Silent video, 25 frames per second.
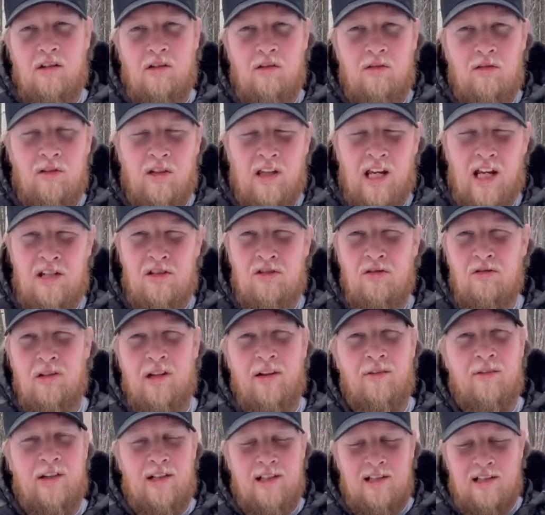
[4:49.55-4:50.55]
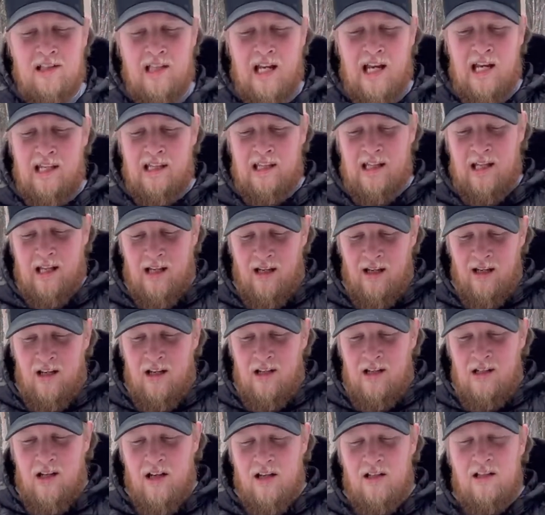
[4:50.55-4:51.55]
in case you live in a state that
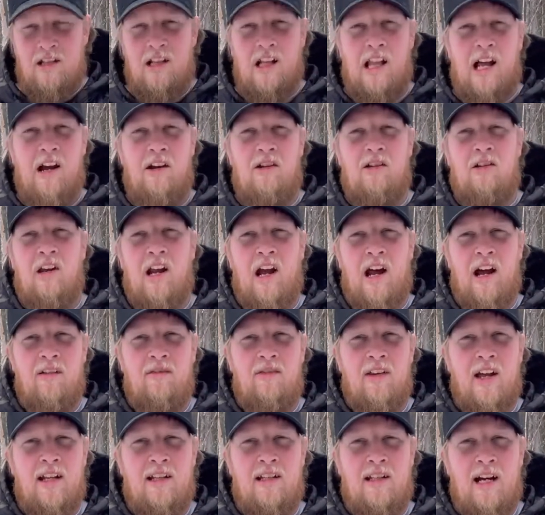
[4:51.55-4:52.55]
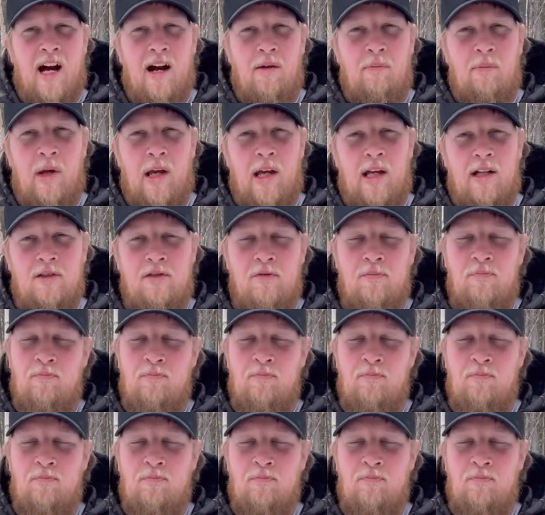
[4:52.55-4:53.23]
doesn't allow you to have that top edge.